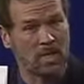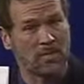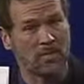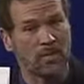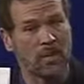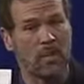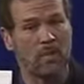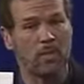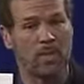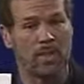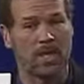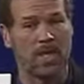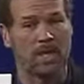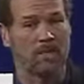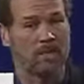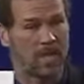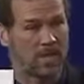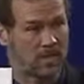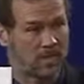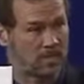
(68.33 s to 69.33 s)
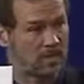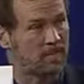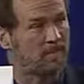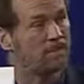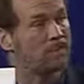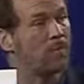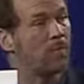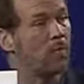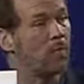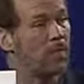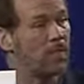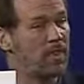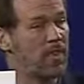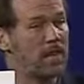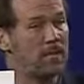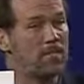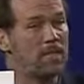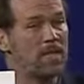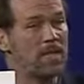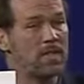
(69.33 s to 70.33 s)
Now, think what that means. What
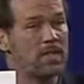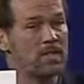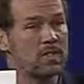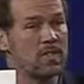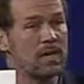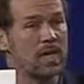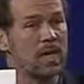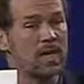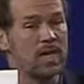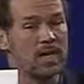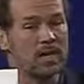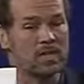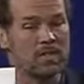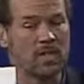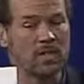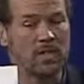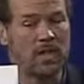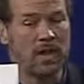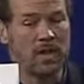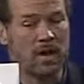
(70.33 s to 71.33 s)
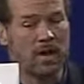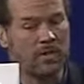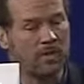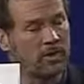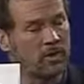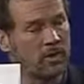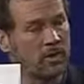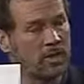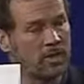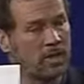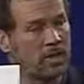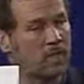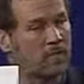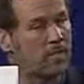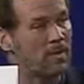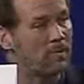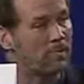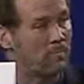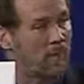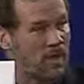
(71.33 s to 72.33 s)
that means is that the
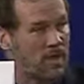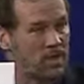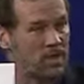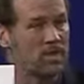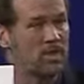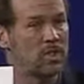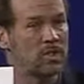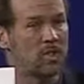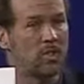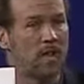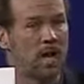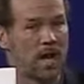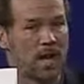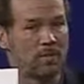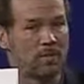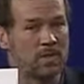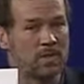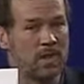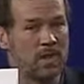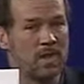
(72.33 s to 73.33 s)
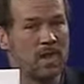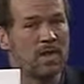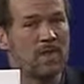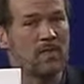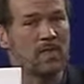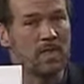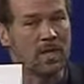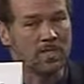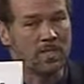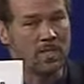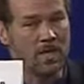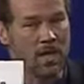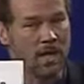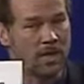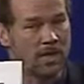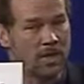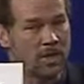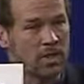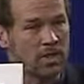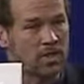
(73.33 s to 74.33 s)
characteristic that best describes the
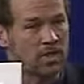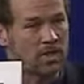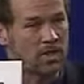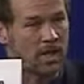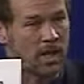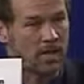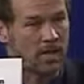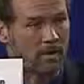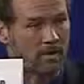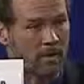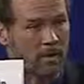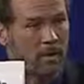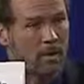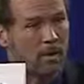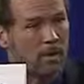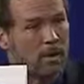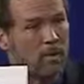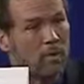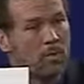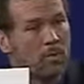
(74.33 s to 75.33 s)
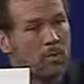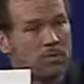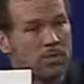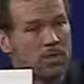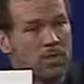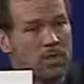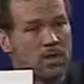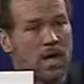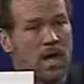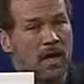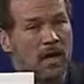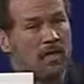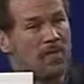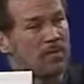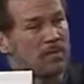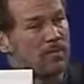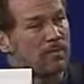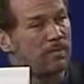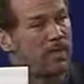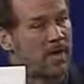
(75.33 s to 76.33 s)
intelligent designer who would have
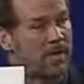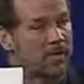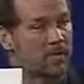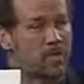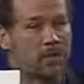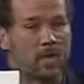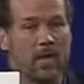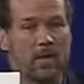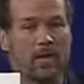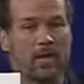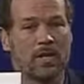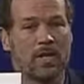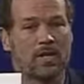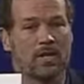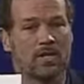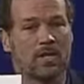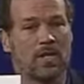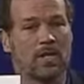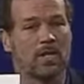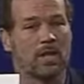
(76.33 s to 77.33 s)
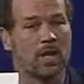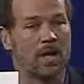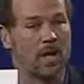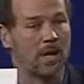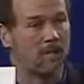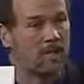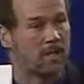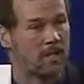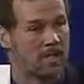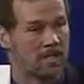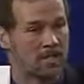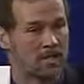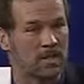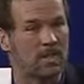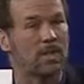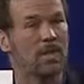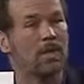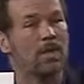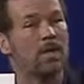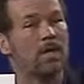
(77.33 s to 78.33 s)
designed this fossil record is
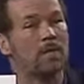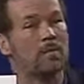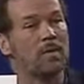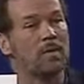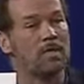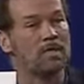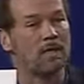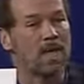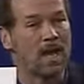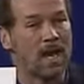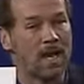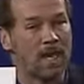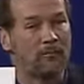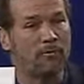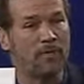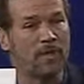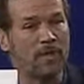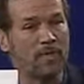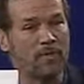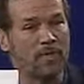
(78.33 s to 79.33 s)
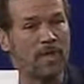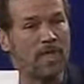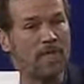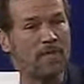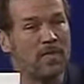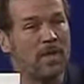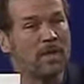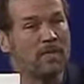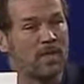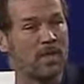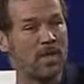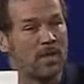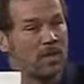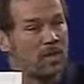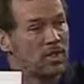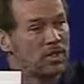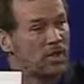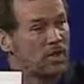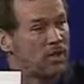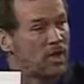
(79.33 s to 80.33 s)
incompetence. Because everything the
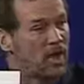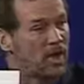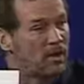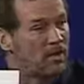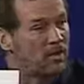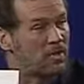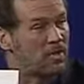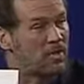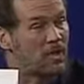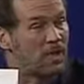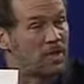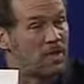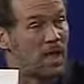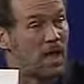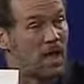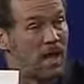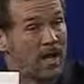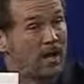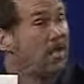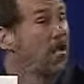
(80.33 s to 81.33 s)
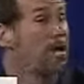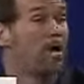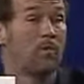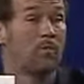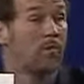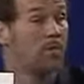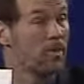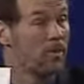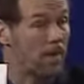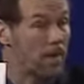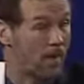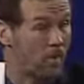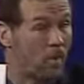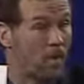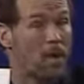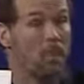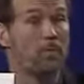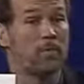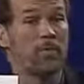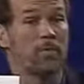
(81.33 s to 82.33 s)
intelligent designer designed, with about
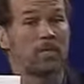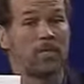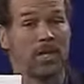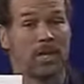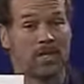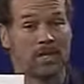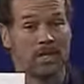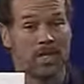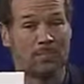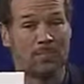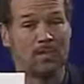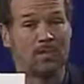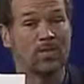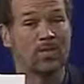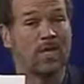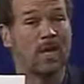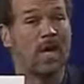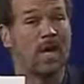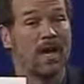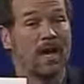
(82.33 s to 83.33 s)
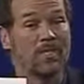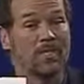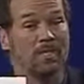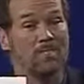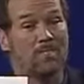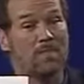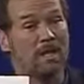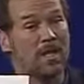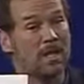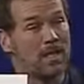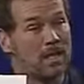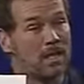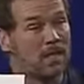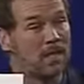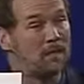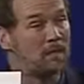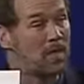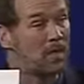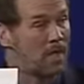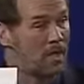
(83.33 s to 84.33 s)
1% exceptions, has
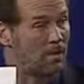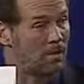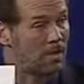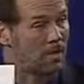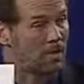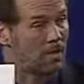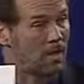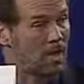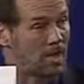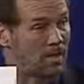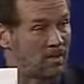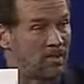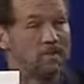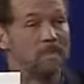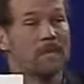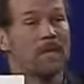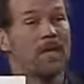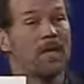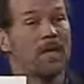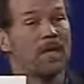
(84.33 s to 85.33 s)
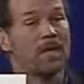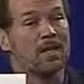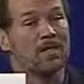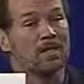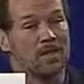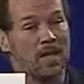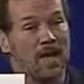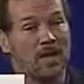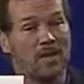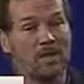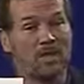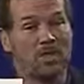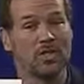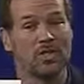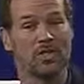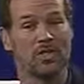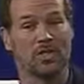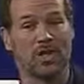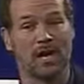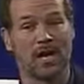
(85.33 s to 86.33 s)
immediately become extinct.
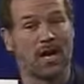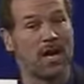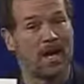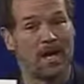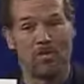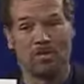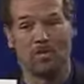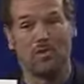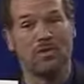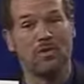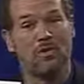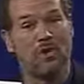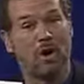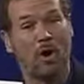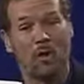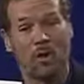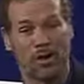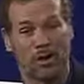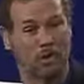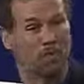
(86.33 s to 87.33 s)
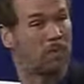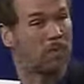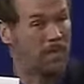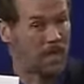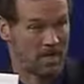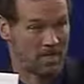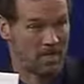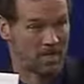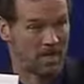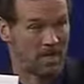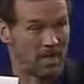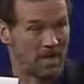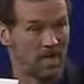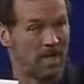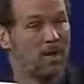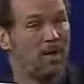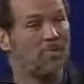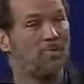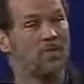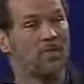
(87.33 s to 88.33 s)
Intelligent design has no explanation
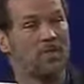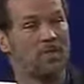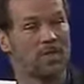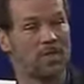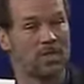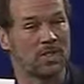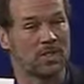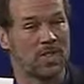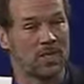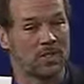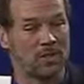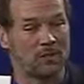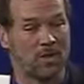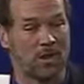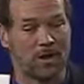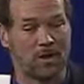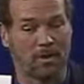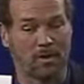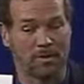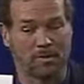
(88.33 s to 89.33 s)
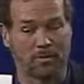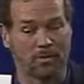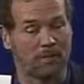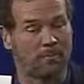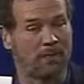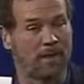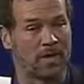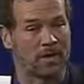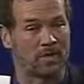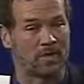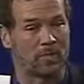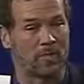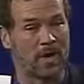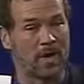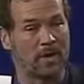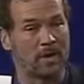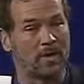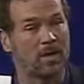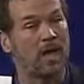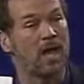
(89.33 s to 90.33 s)
for the successive character of the fossil
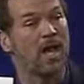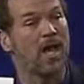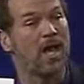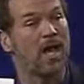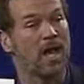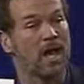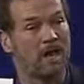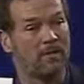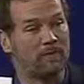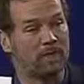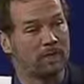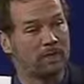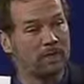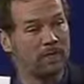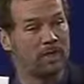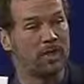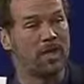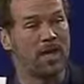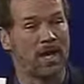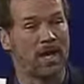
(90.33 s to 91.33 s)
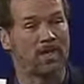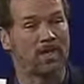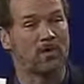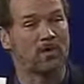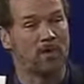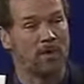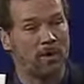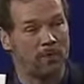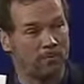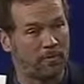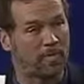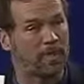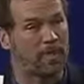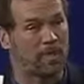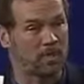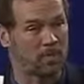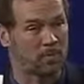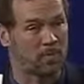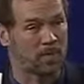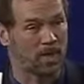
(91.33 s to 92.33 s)
record. Evolution has a perfect
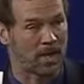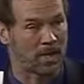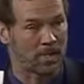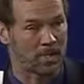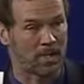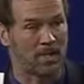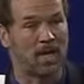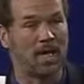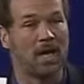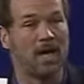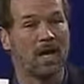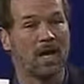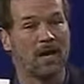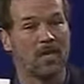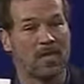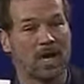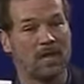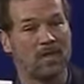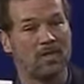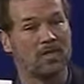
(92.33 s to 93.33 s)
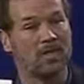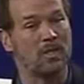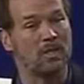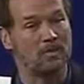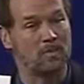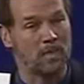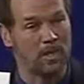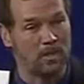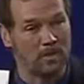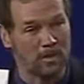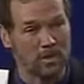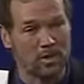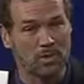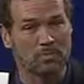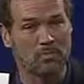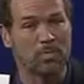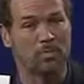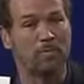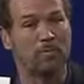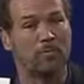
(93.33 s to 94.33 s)
explanation, and that is the appearance
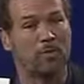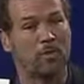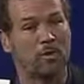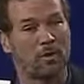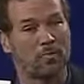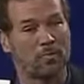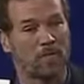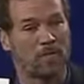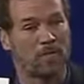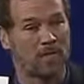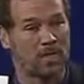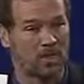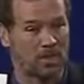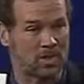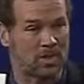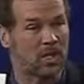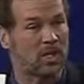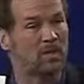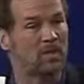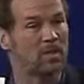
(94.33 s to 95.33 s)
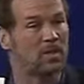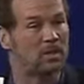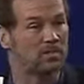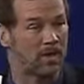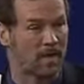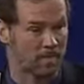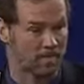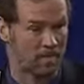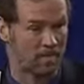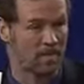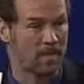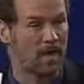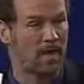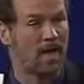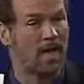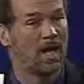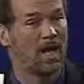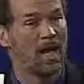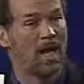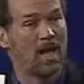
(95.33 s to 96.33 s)
of new forms and the extinction of others.
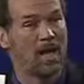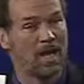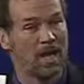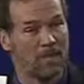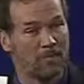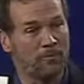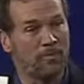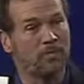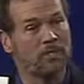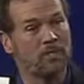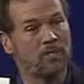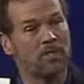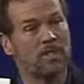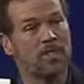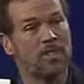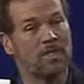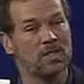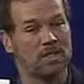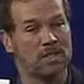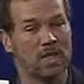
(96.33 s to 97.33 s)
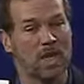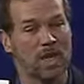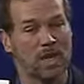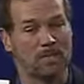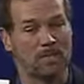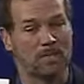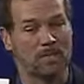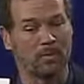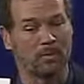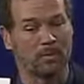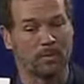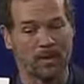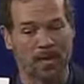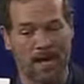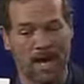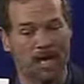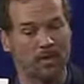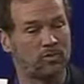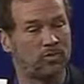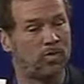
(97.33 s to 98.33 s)
And if you see a scheme for the
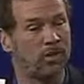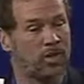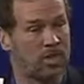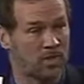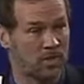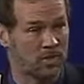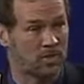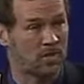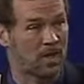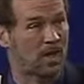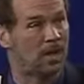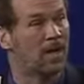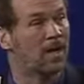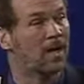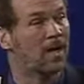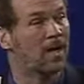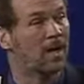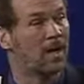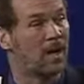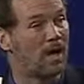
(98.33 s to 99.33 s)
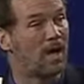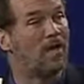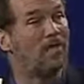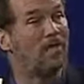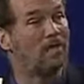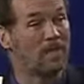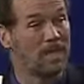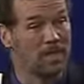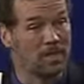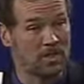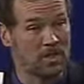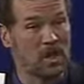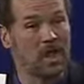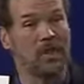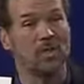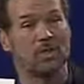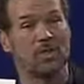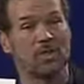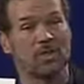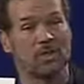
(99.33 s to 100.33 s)
natural history of
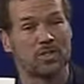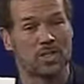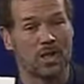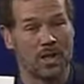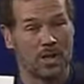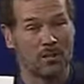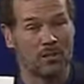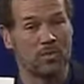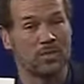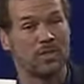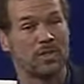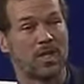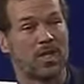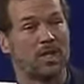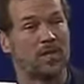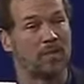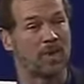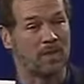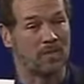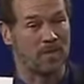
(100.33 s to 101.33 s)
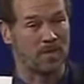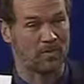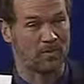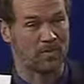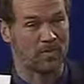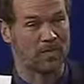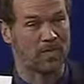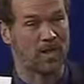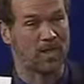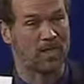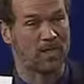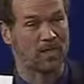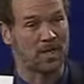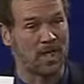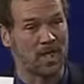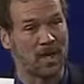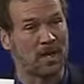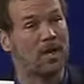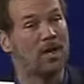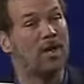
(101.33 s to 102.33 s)
intelligent design presented by the other side
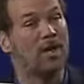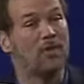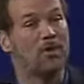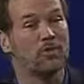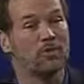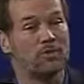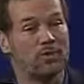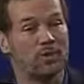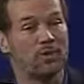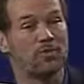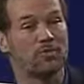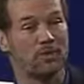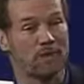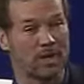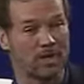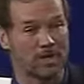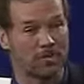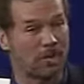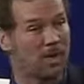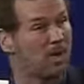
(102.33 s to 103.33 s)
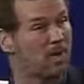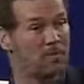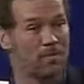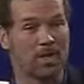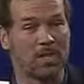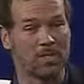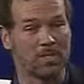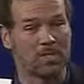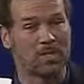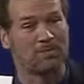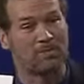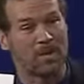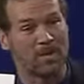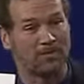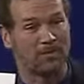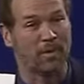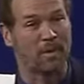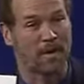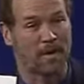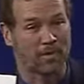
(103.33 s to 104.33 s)
tonight, you should treasure it, because they've
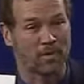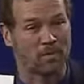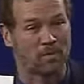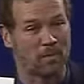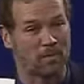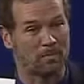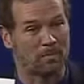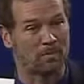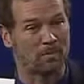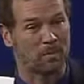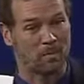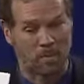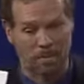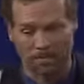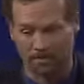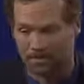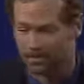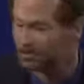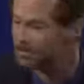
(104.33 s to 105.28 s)
never announced one before.